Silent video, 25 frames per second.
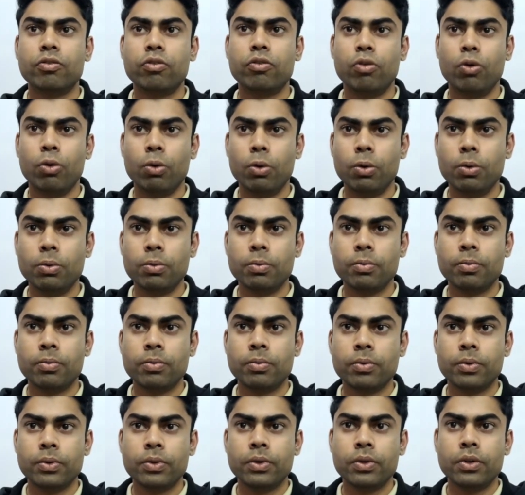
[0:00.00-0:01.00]
flow
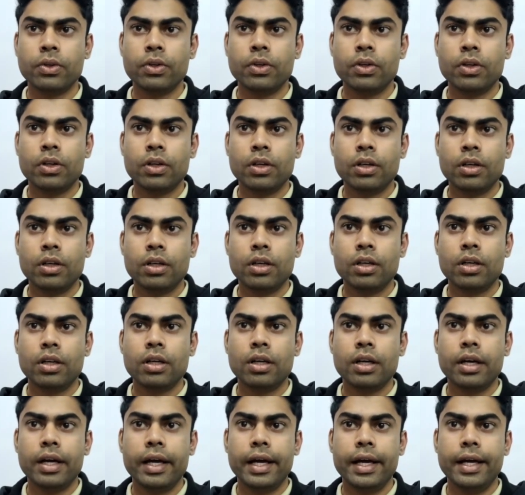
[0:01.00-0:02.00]

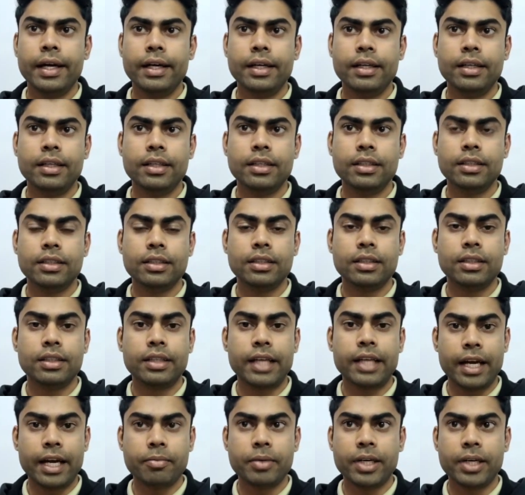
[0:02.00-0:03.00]
and
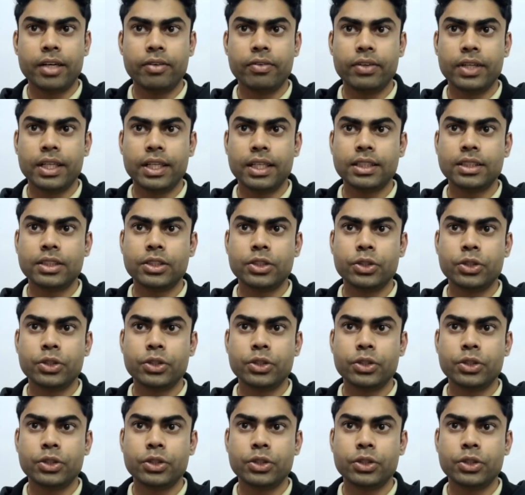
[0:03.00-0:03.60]
time headway as